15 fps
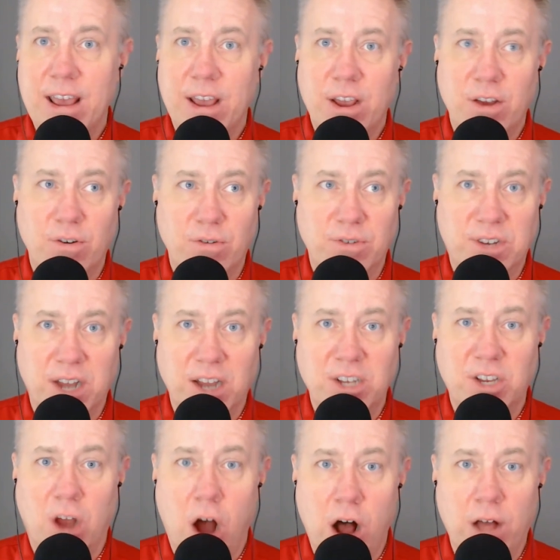who
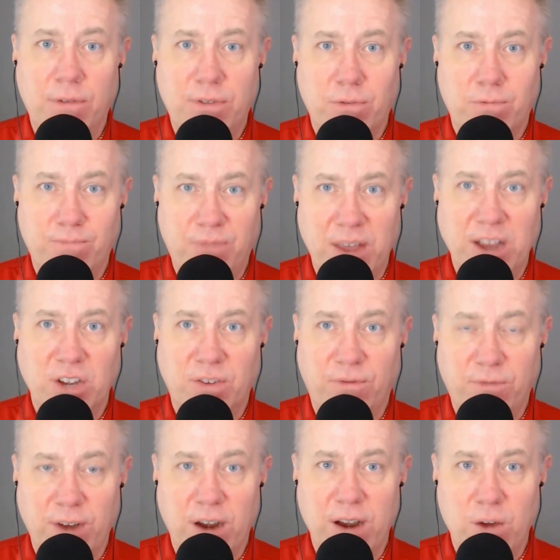does all of the things
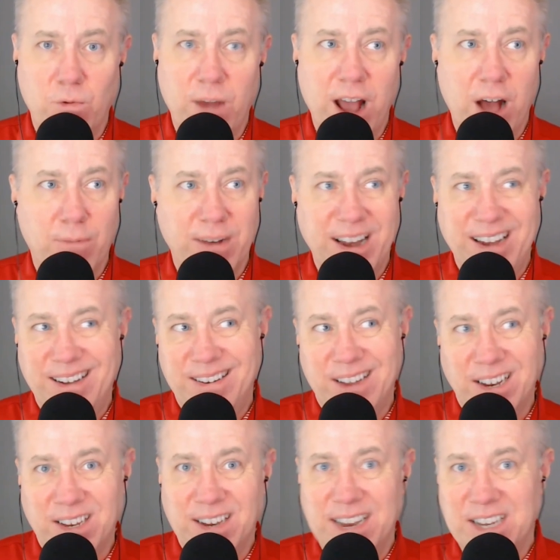very well, but he
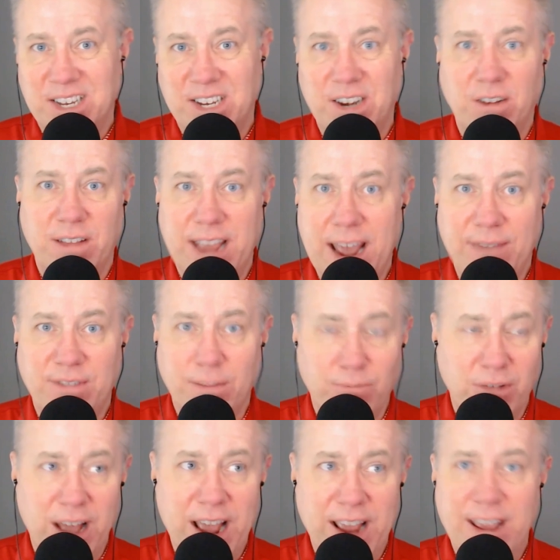doesn't necessarily have to
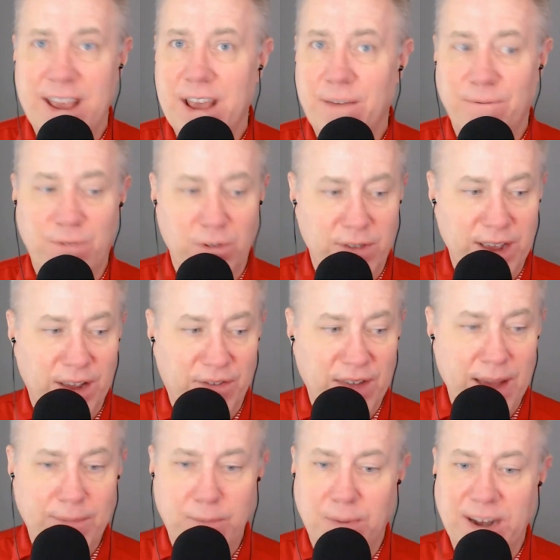play fully
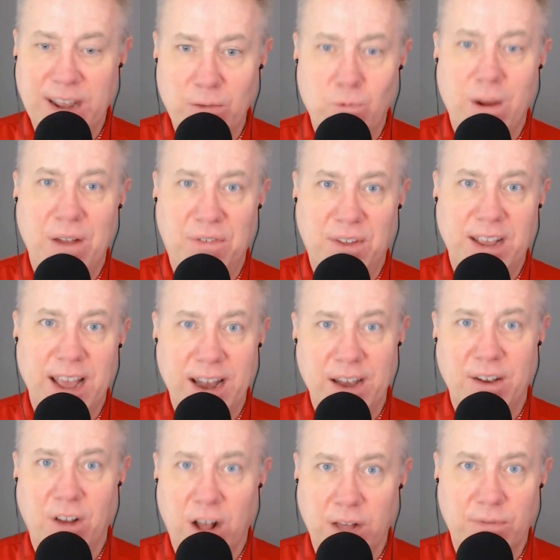exempt, but he wants to get
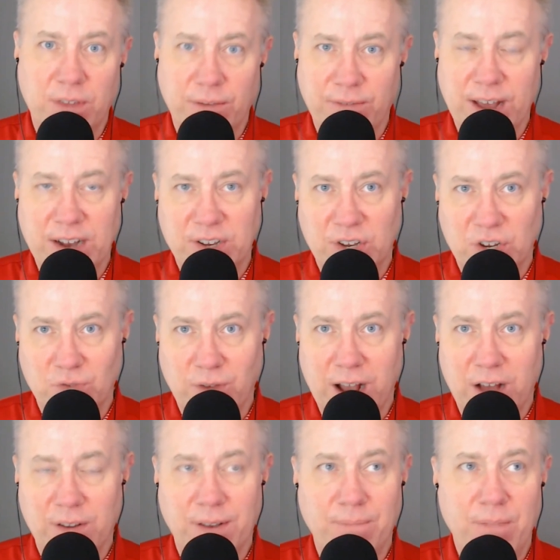into all of the events as
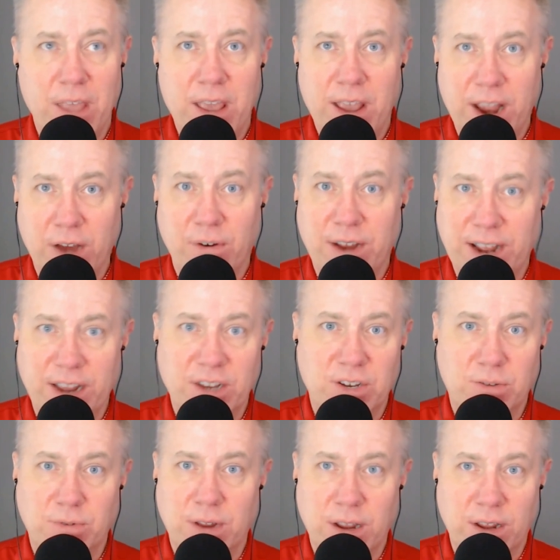well. And here he
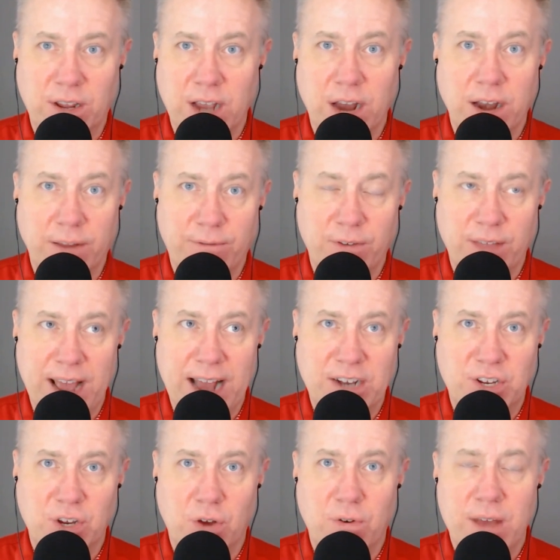is gunning for that.
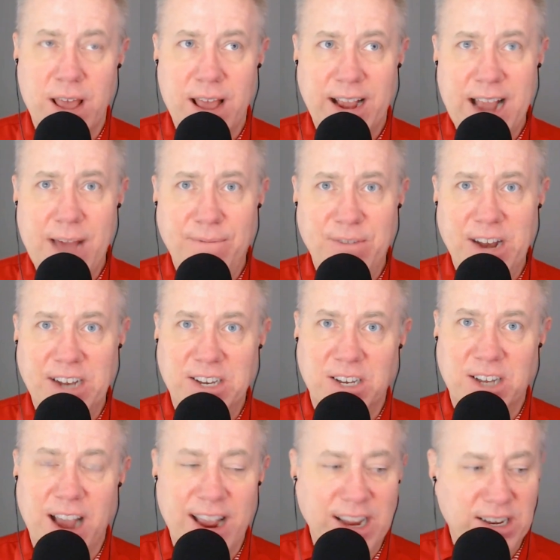So confidence is
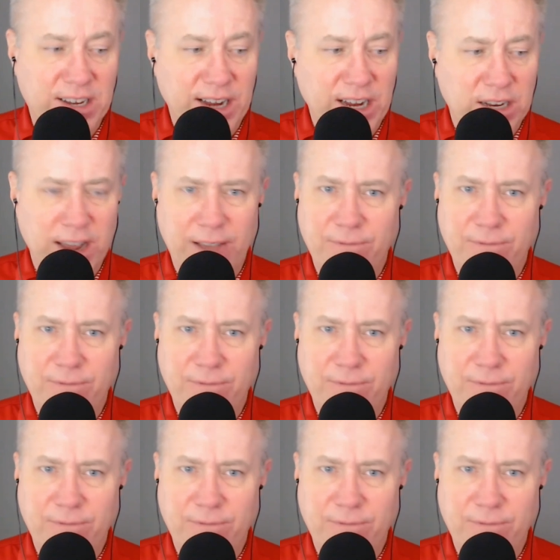high. He's like